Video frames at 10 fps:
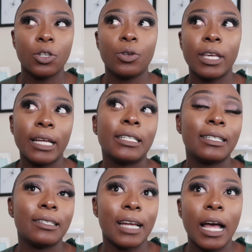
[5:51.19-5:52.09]
to
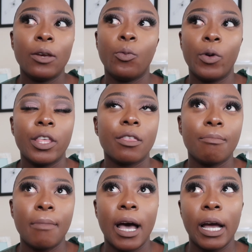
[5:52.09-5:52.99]
get done with
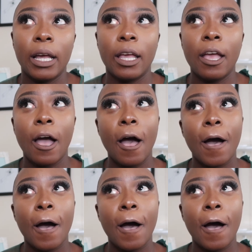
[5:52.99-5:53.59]
my